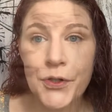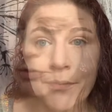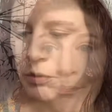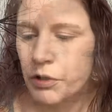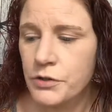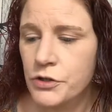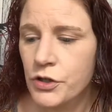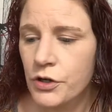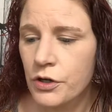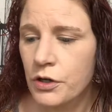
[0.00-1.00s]
For
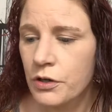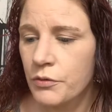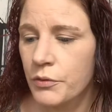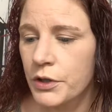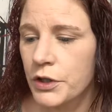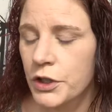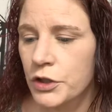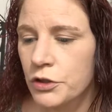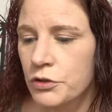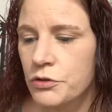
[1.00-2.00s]
bronzer, we're going to
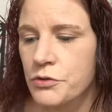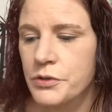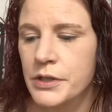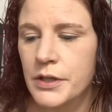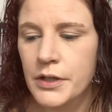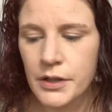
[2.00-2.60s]
use